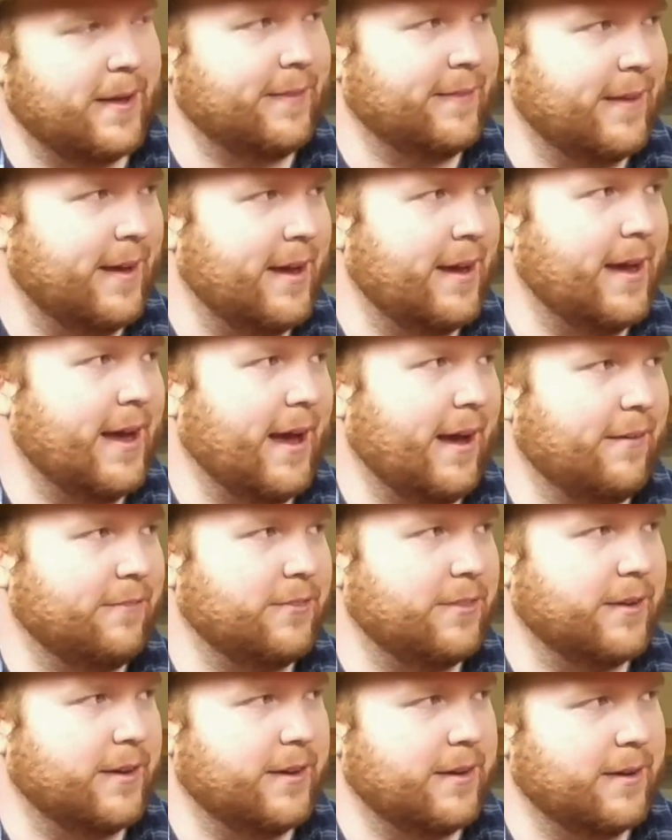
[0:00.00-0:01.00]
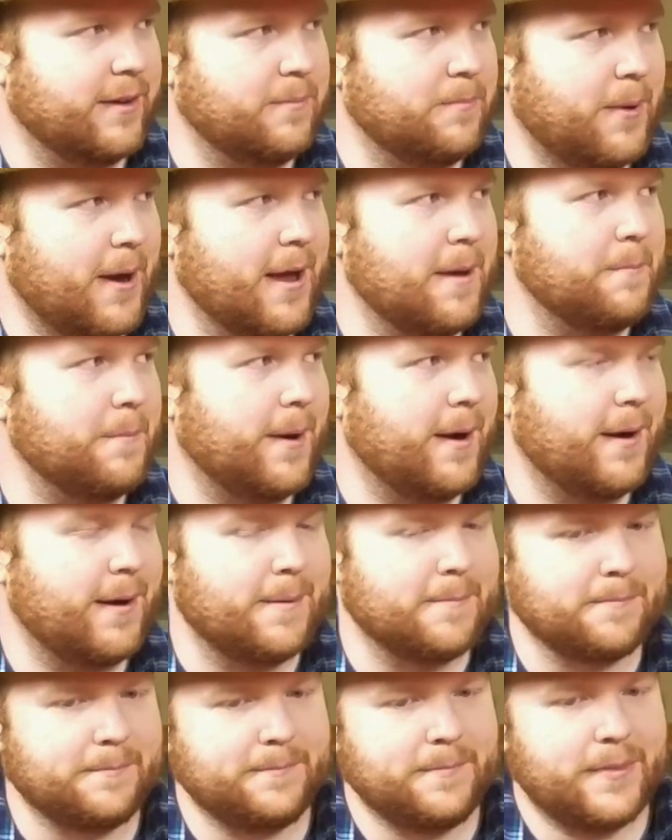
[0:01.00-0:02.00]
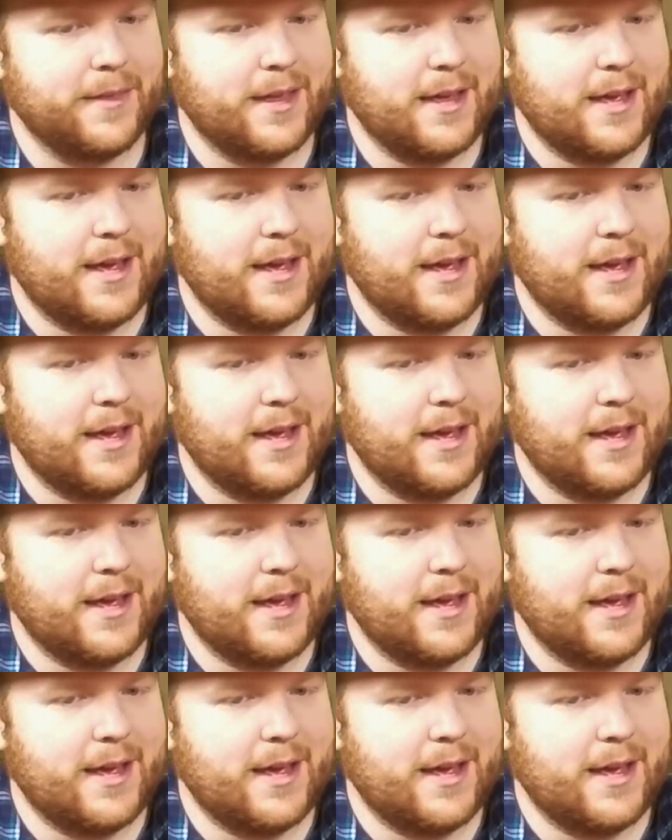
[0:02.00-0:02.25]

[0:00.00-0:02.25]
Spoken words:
and they have the pipe bomb